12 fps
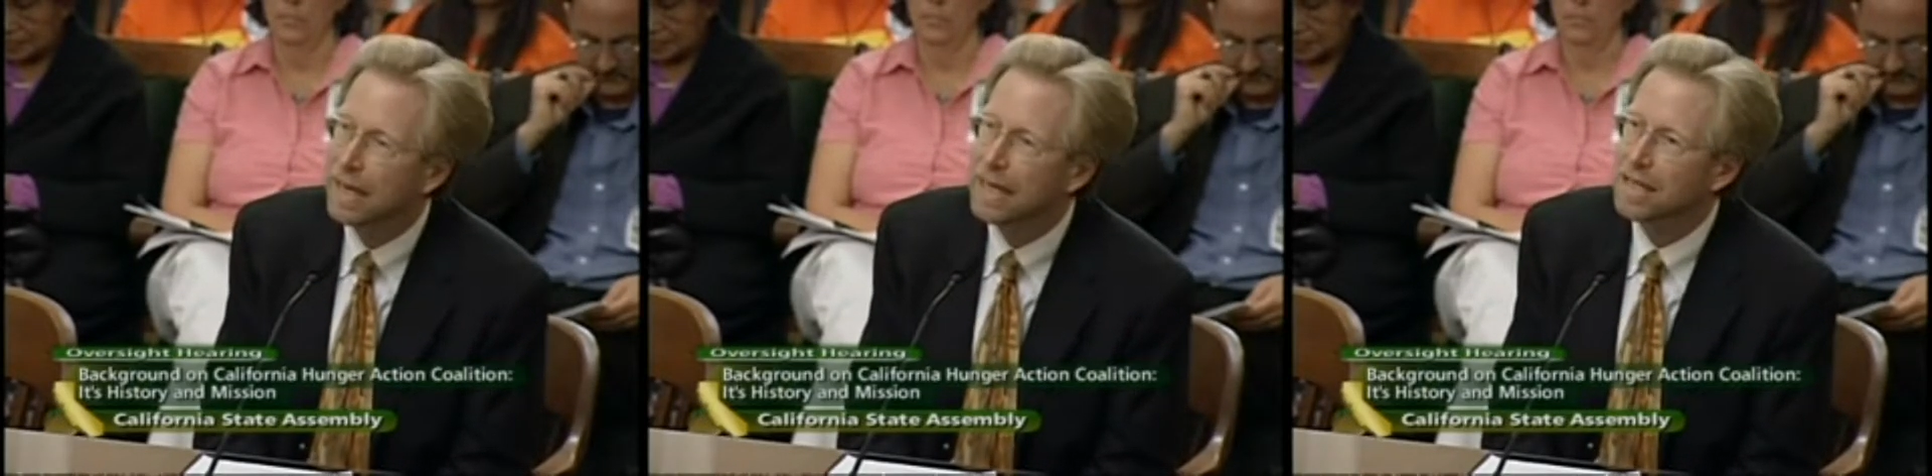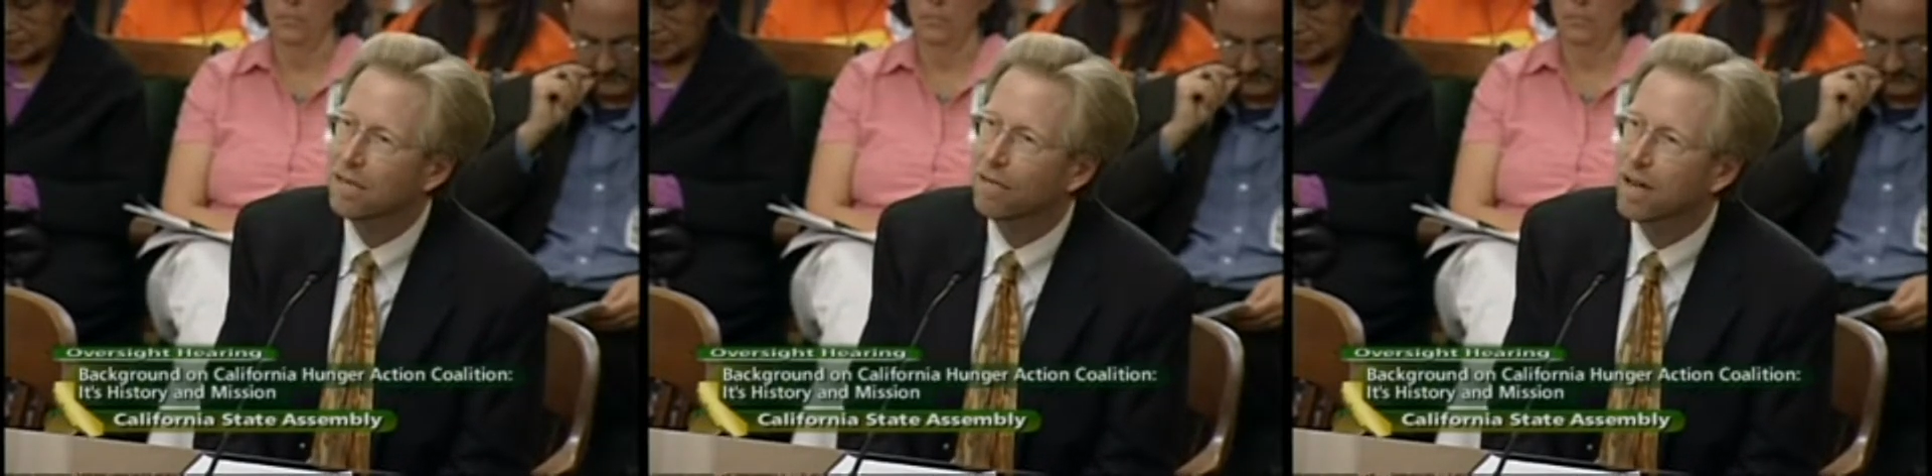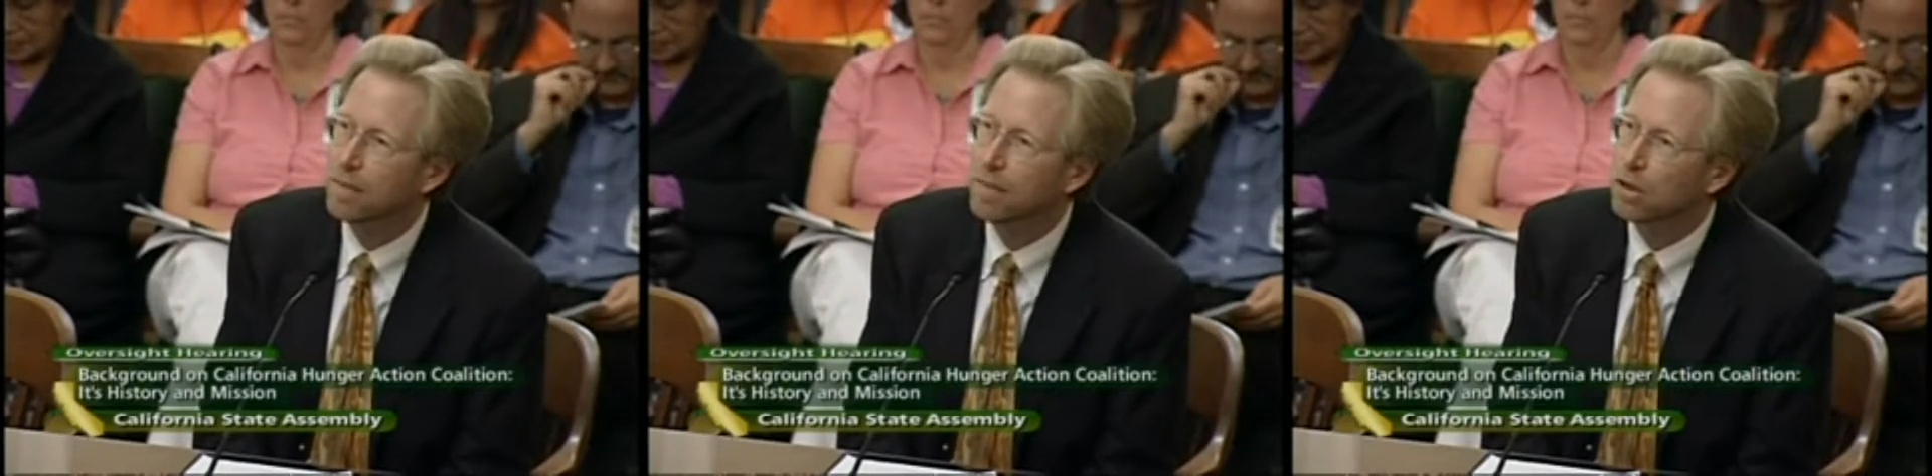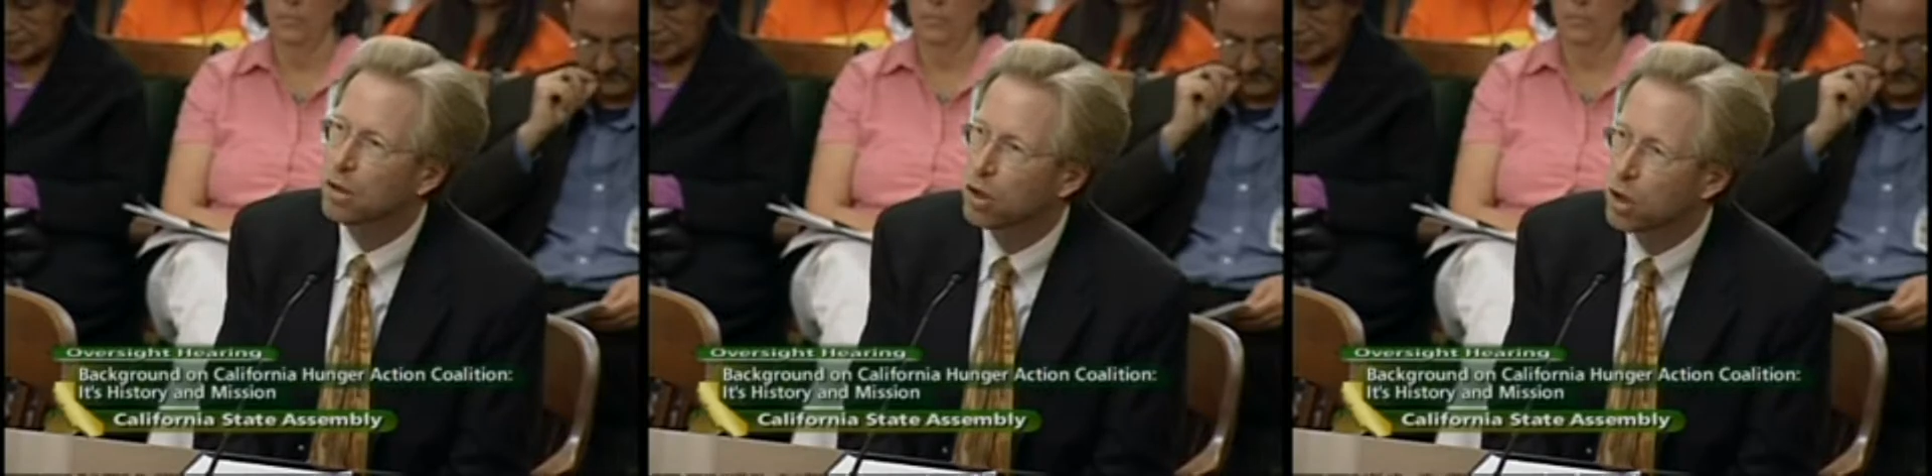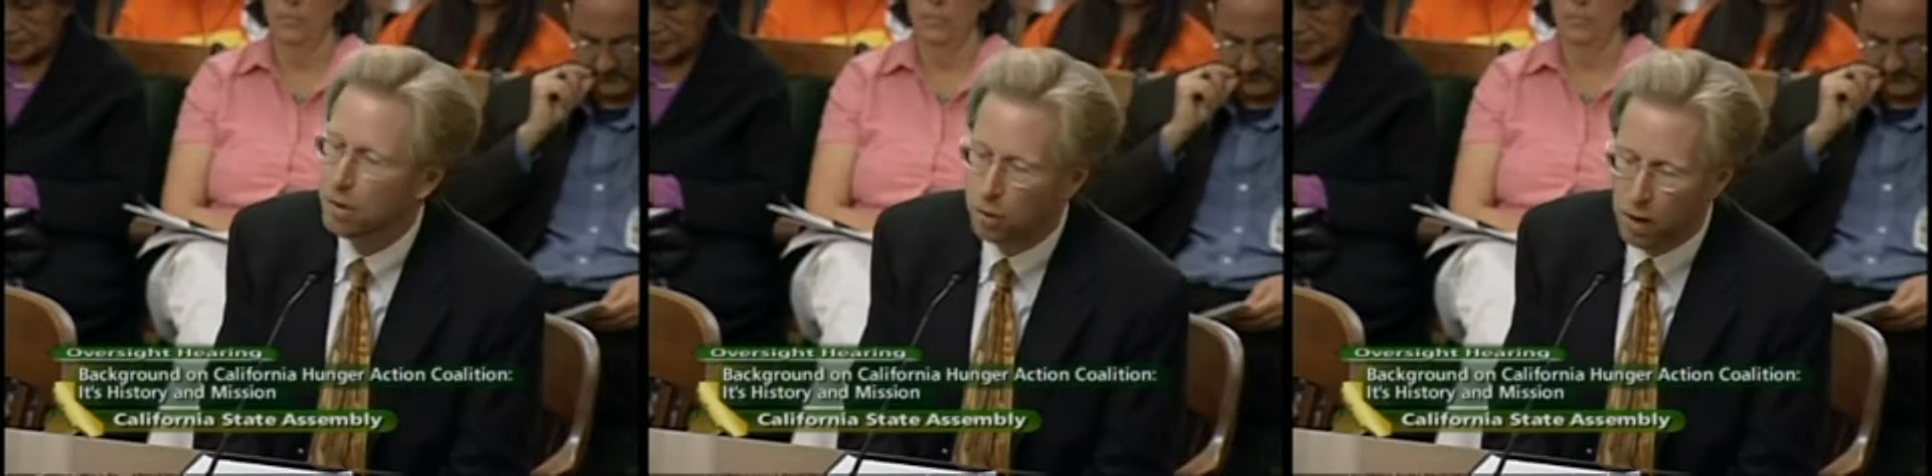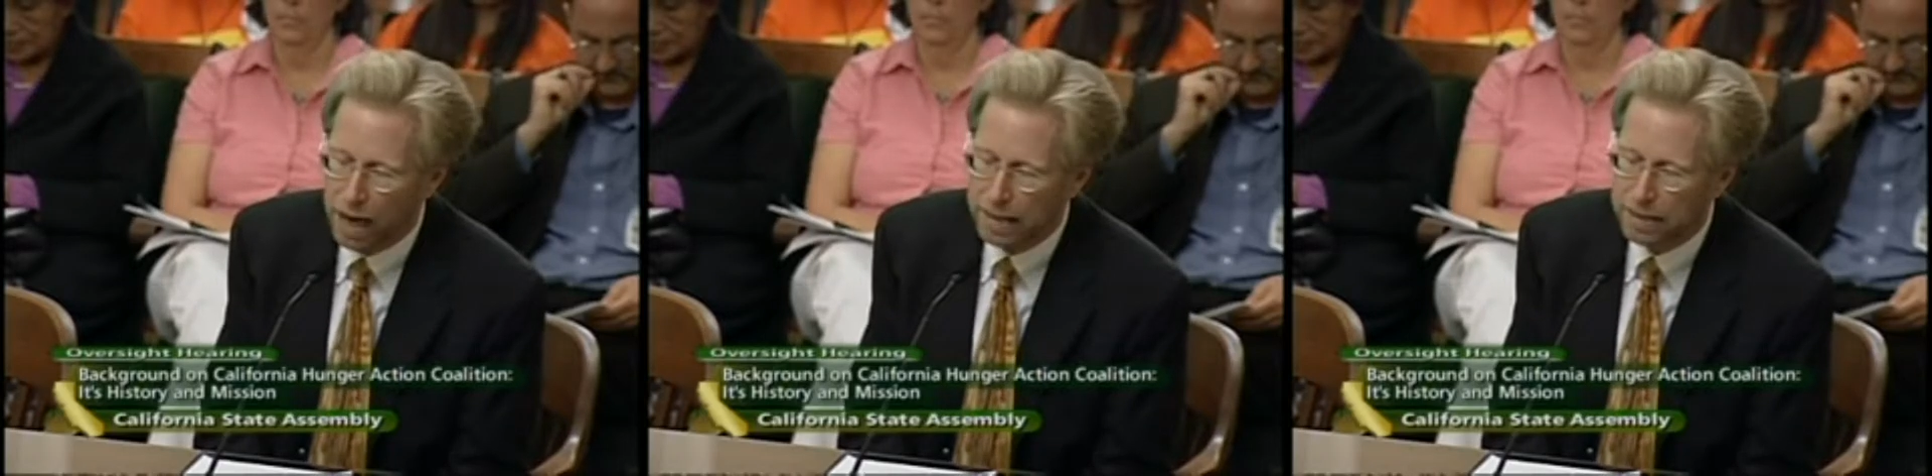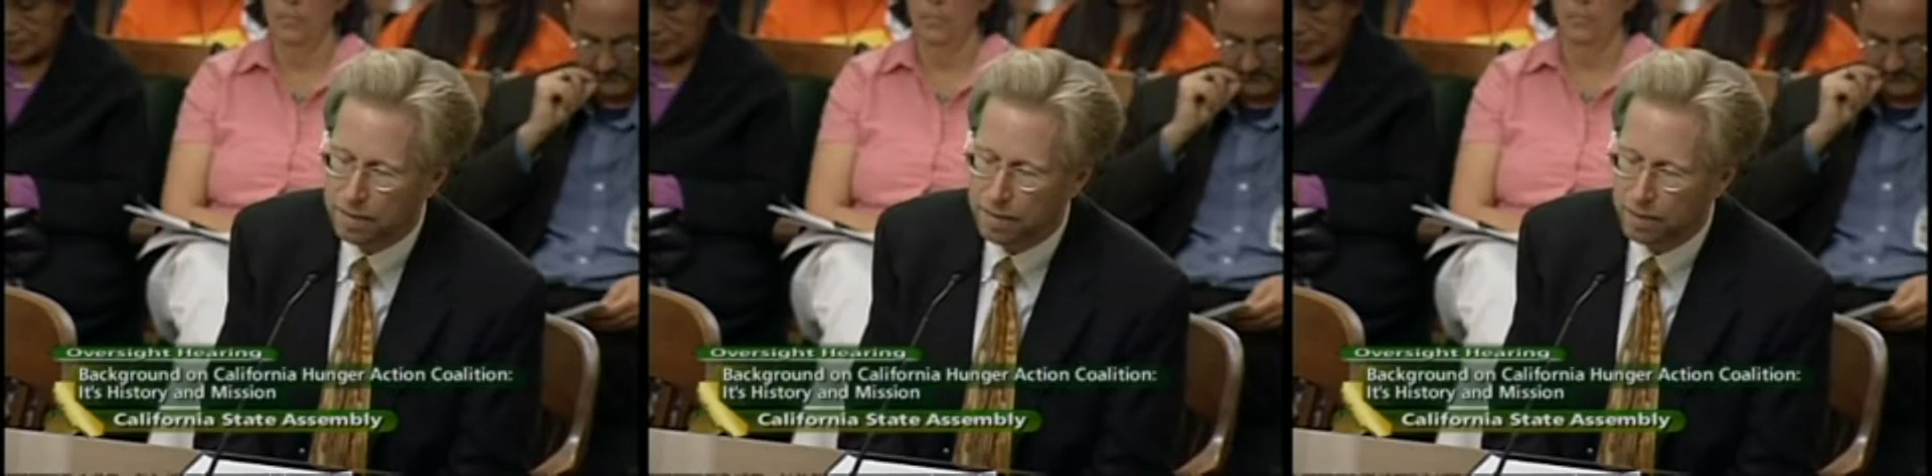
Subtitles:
is a fundamental human right.